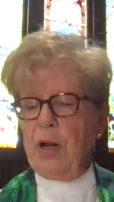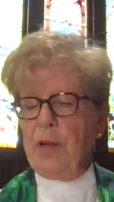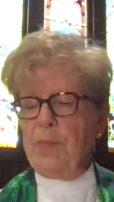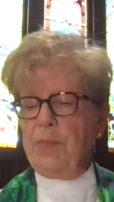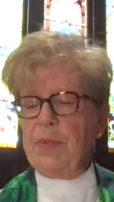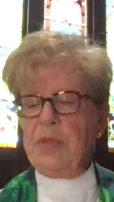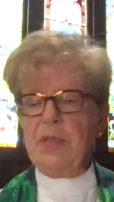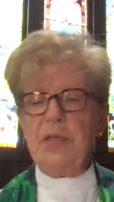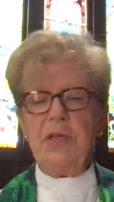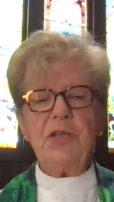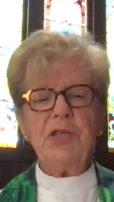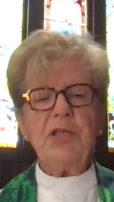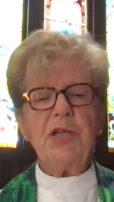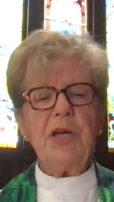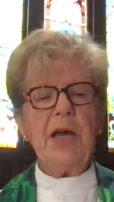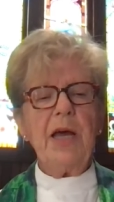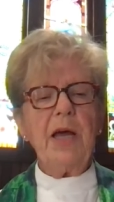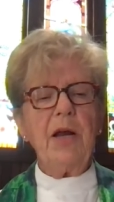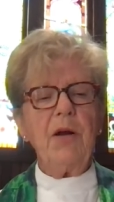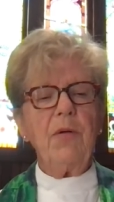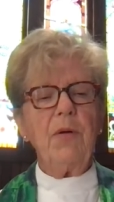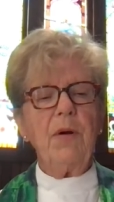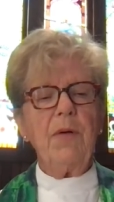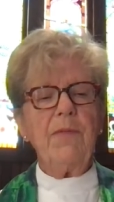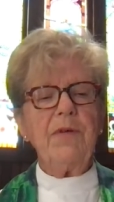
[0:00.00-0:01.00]
up in the
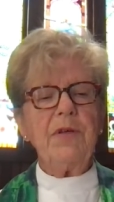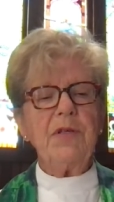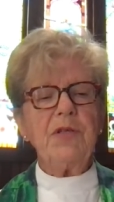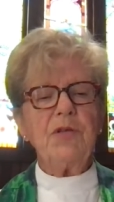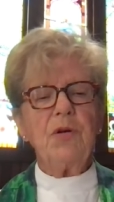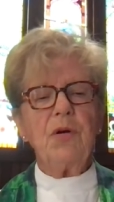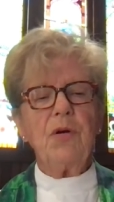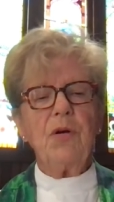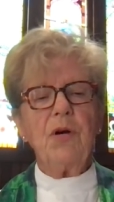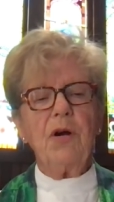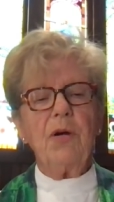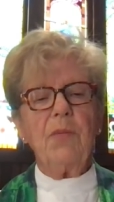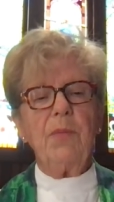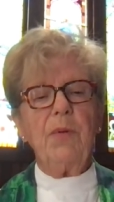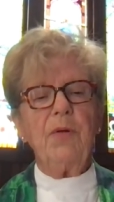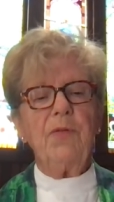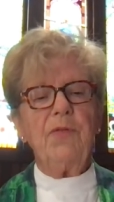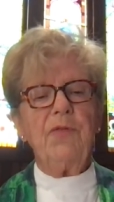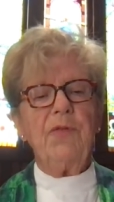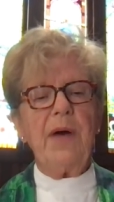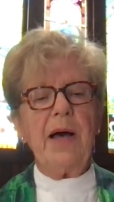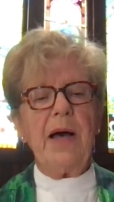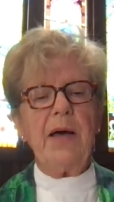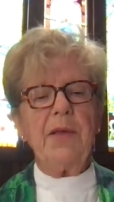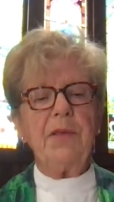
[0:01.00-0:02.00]
shadow of his horrible
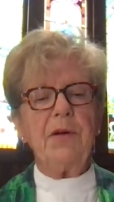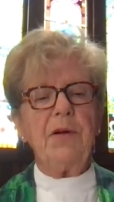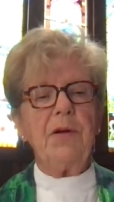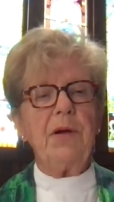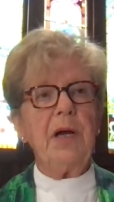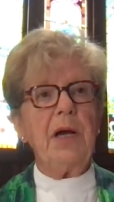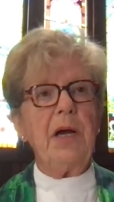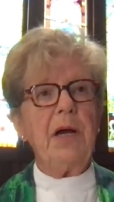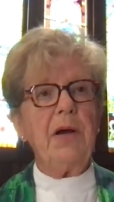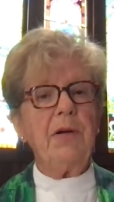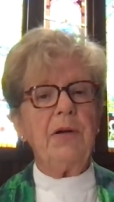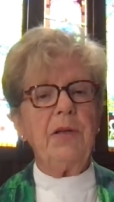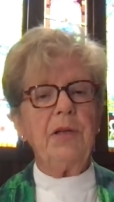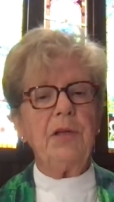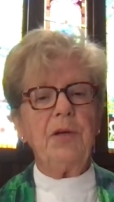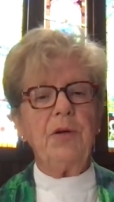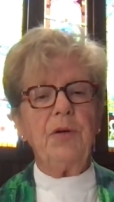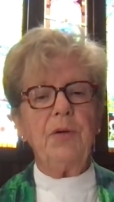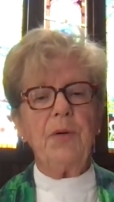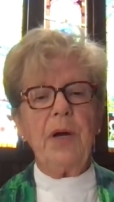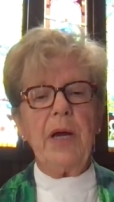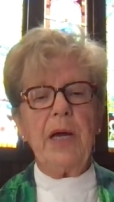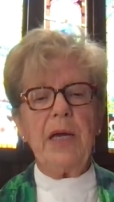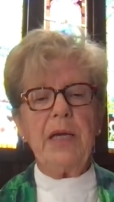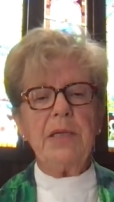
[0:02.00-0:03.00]
father, Herod the
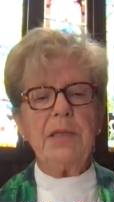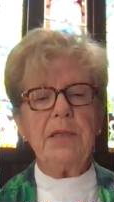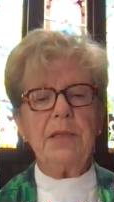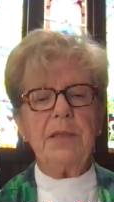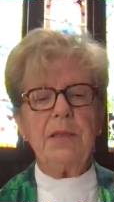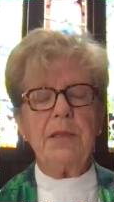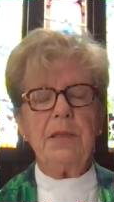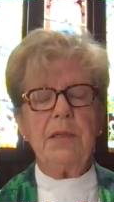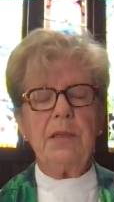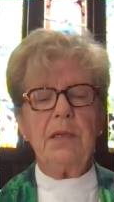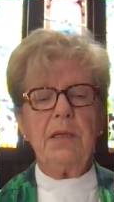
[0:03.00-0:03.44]
Great